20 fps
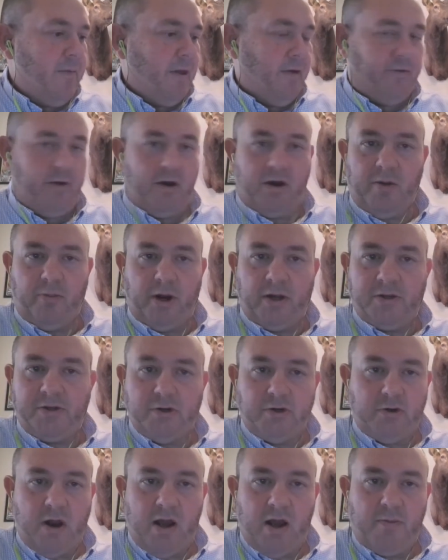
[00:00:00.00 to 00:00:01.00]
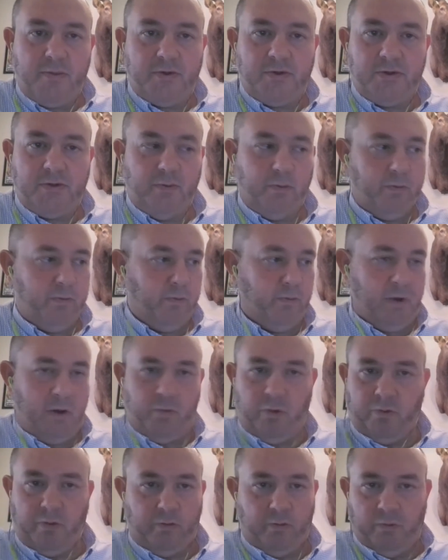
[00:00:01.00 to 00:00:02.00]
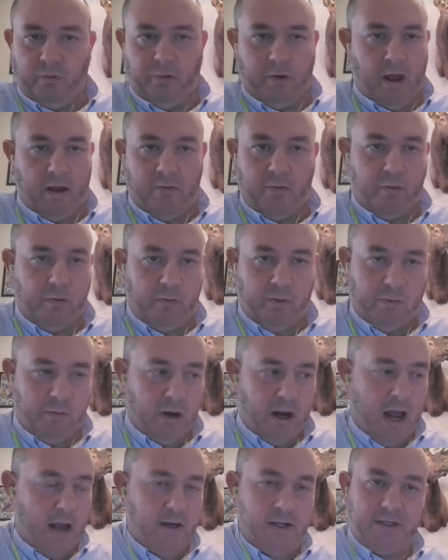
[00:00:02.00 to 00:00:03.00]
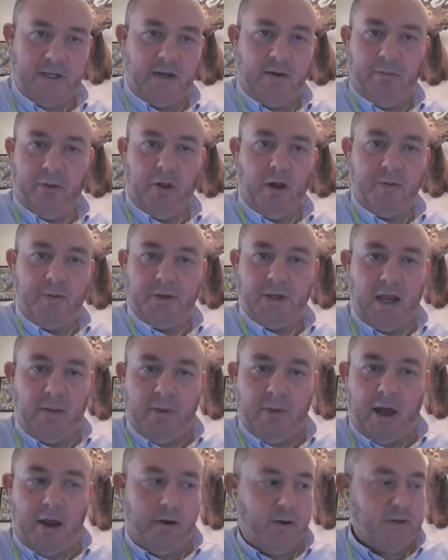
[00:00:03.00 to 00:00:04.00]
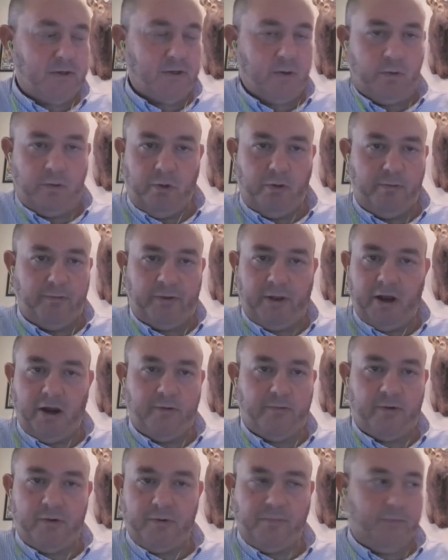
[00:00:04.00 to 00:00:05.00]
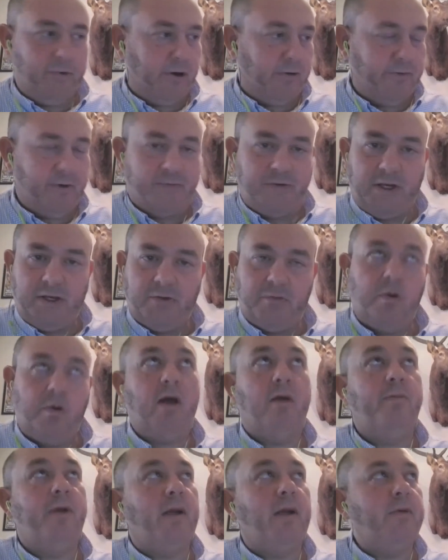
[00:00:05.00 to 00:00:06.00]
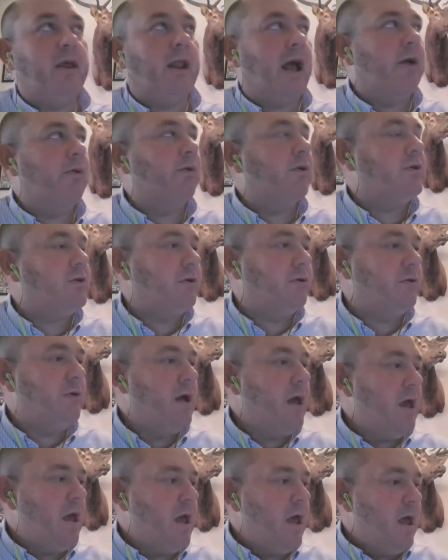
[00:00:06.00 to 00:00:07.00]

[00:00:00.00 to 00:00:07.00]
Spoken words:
If their compressor drops, and we're not just going to blow up a tank battery, so we'll flare for probably an hour or two